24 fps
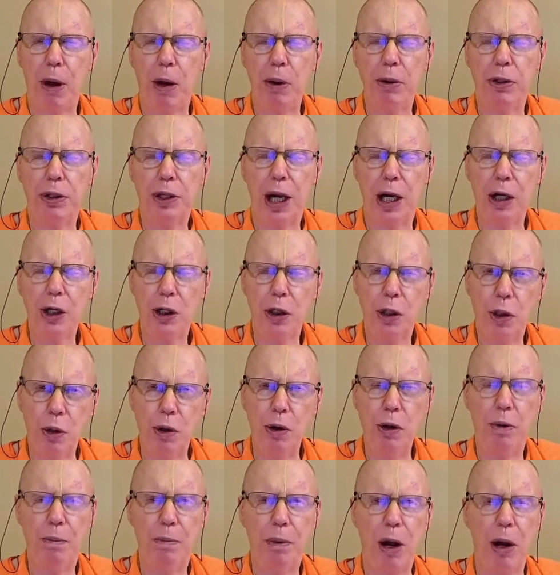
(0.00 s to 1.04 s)
a
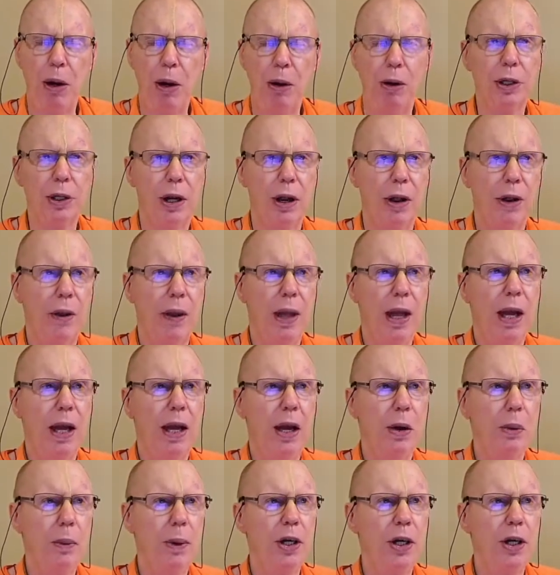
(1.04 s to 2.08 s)
good boat,
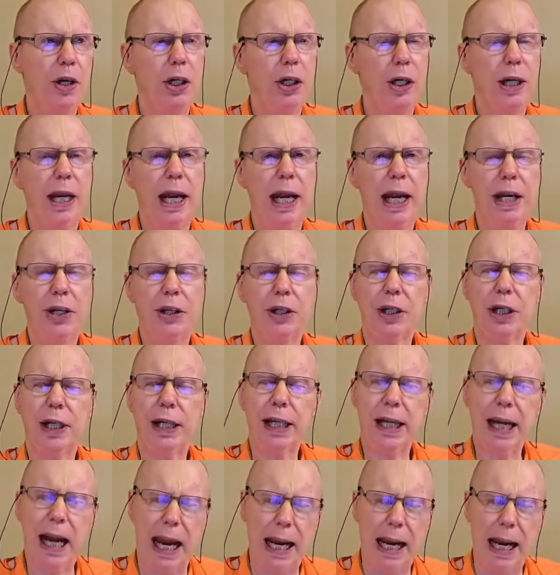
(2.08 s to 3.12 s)
which is
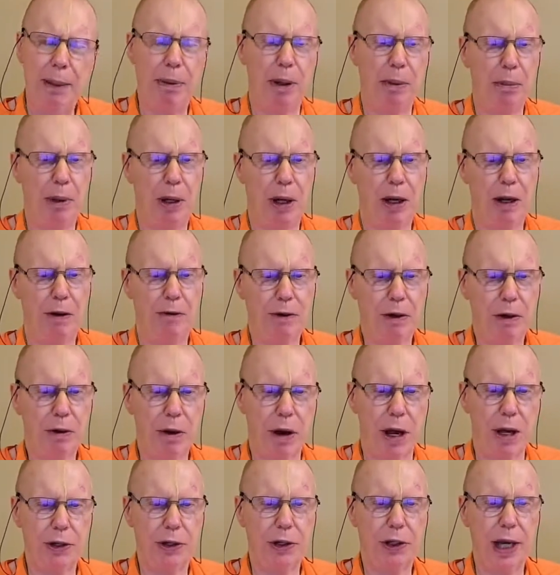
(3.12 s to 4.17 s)
capable of
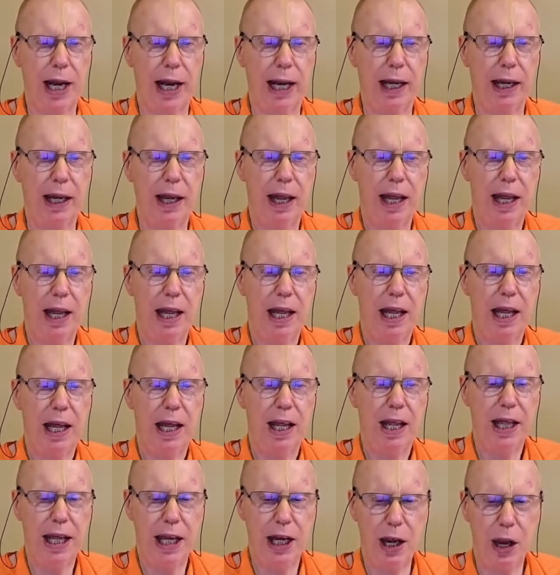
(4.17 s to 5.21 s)
crossing
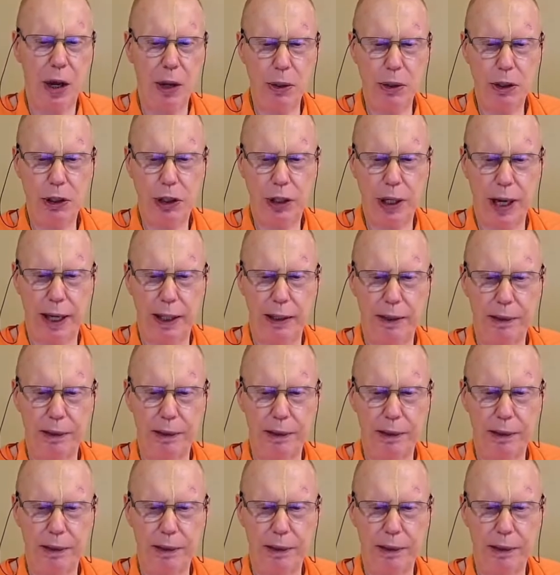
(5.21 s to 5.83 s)
the ocean.